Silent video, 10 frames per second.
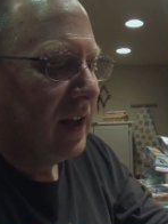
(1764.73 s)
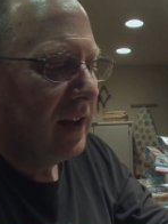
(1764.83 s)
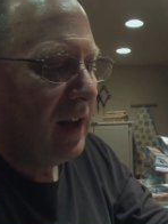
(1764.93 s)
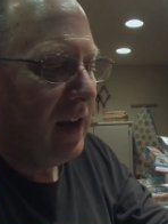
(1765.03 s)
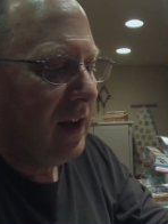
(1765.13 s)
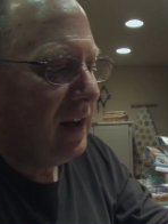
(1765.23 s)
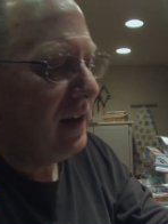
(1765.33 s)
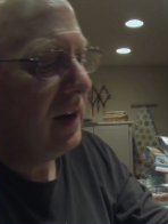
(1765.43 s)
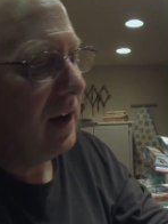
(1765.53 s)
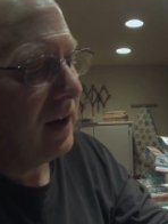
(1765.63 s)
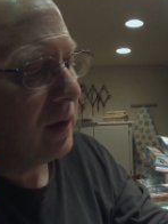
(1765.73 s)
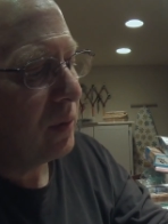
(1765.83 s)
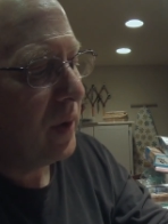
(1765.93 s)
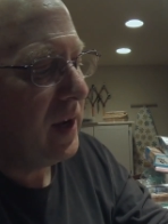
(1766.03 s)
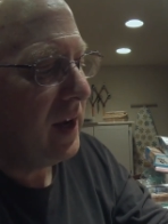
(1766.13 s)
The
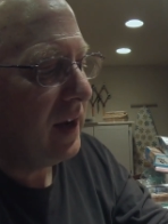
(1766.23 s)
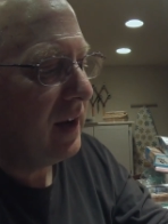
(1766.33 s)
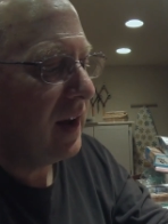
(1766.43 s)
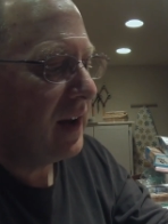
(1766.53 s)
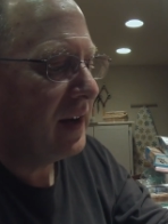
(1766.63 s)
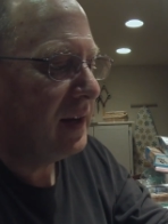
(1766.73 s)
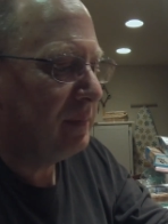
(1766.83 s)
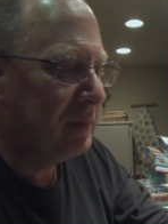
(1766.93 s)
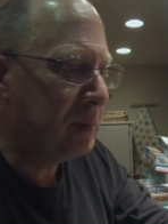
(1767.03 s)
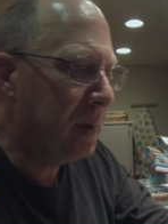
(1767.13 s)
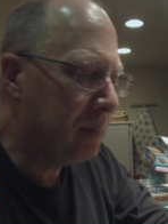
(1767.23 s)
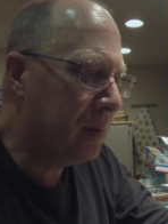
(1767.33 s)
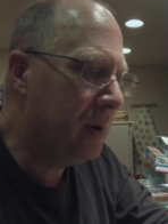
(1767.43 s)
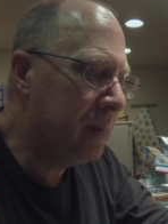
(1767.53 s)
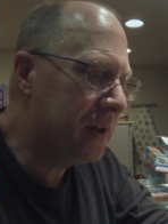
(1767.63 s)
rigging, I spent
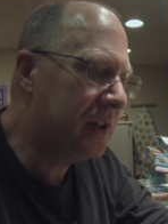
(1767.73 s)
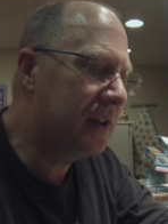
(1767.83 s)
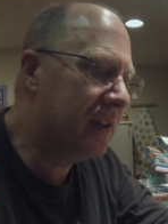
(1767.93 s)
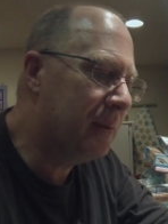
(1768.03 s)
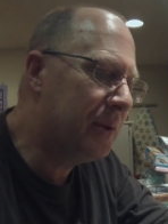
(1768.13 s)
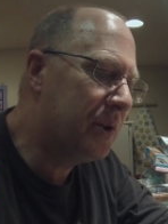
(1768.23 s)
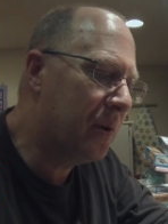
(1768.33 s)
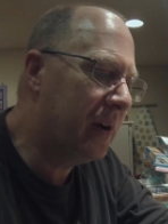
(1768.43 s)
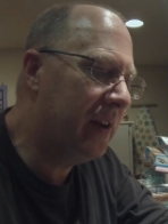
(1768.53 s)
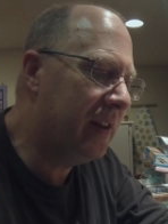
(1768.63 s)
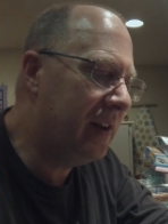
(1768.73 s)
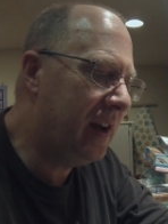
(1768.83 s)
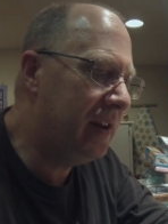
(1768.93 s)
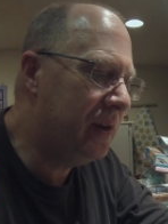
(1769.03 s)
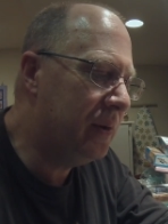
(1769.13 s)
pretty much the majority of the
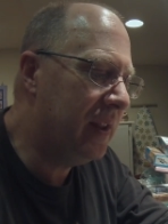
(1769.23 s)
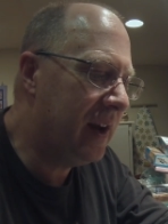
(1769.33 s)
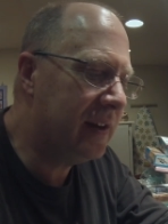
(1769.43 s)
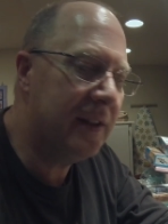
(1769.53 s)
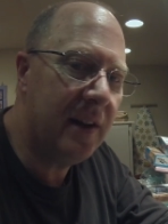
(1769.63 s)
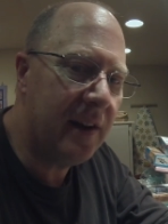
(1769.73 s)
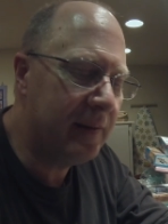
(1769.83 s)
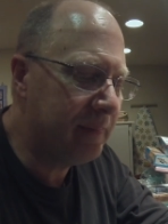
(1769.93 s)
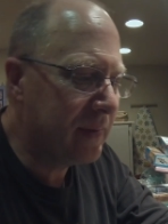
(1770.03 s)
day doing that today.